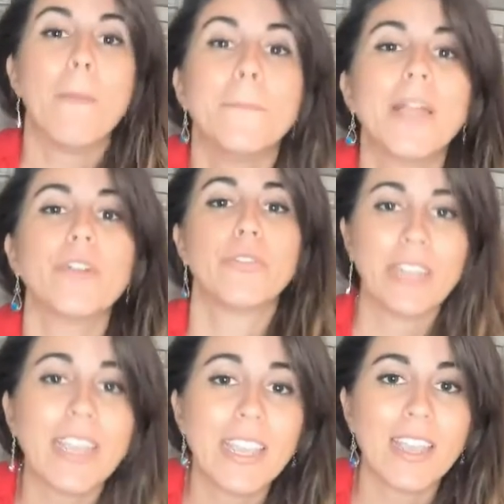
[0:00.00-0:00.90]

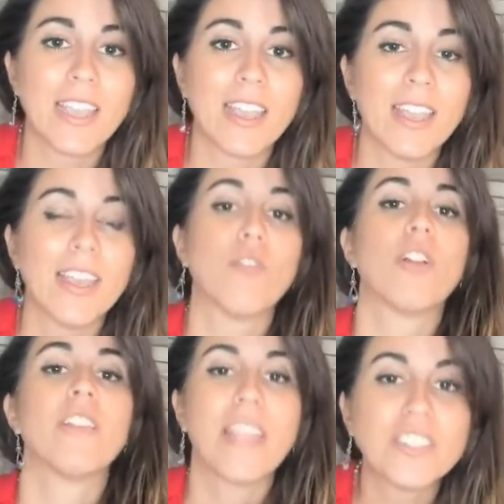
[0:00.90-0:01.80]
Building
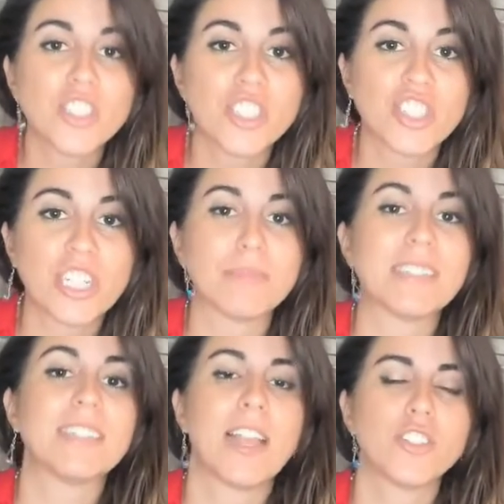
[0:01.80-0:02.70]
relationships,
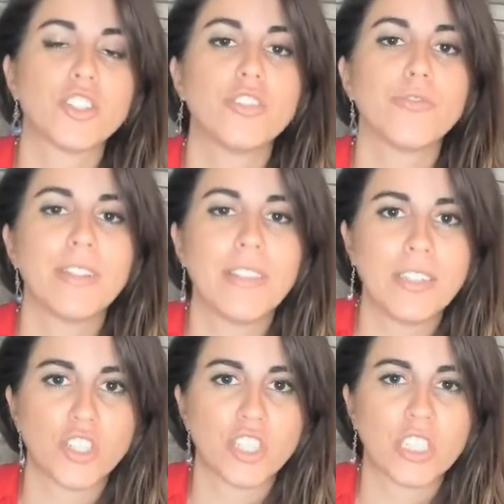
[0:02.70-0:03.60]
intentional
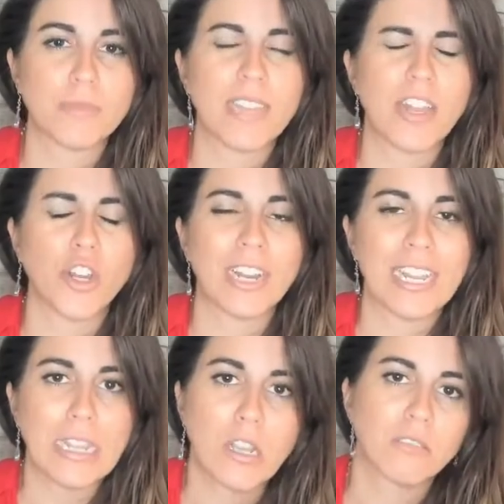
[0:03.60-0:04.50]
relationships, and your
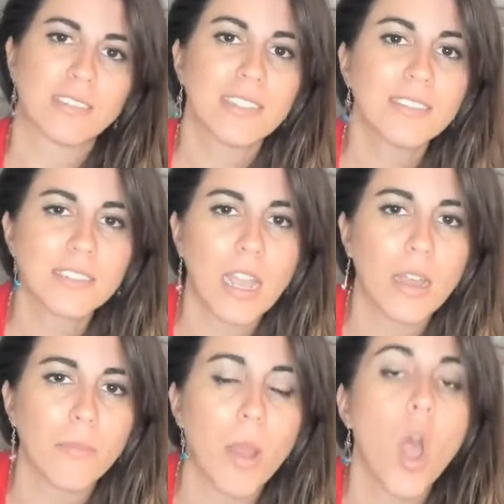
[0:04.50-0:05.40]

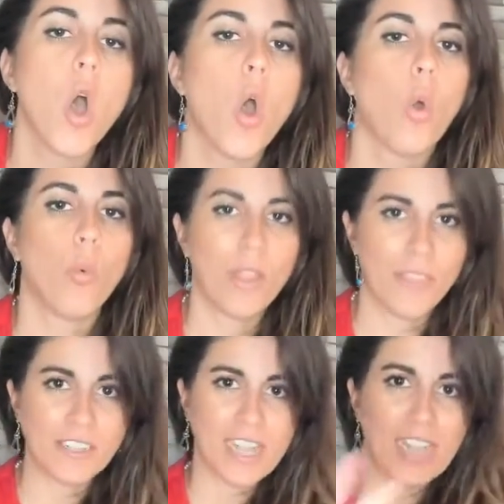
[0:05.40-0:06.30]
ecosystem with
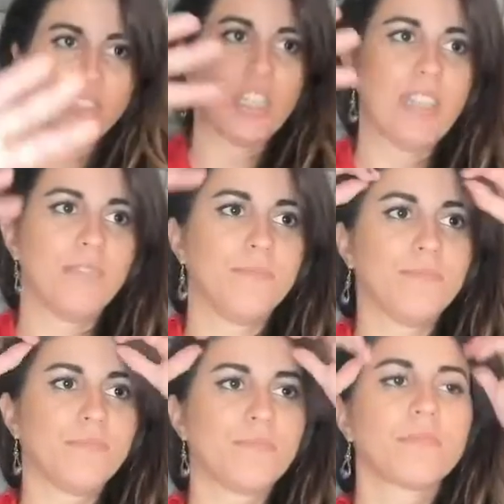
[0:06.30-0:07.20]
intention.
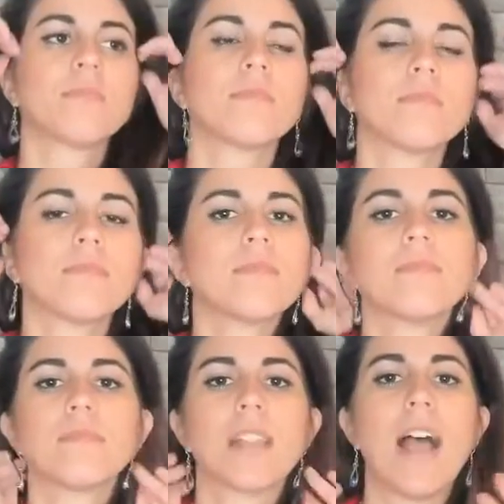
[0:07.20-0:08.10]

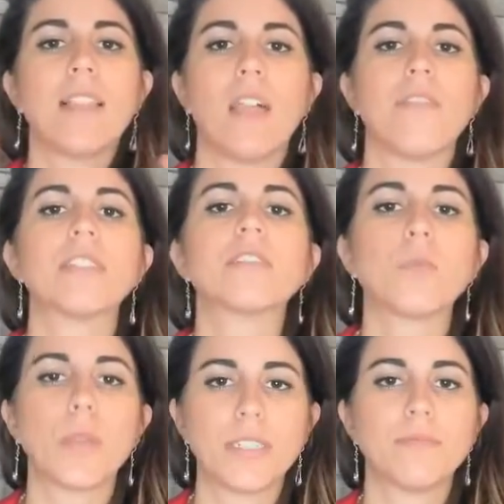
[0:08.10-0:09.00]
I love this
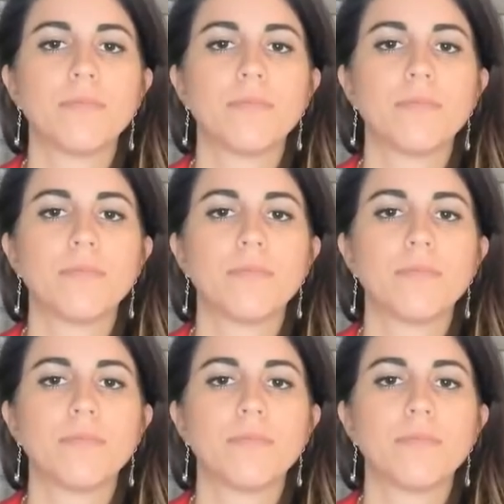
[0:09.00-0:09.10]
one.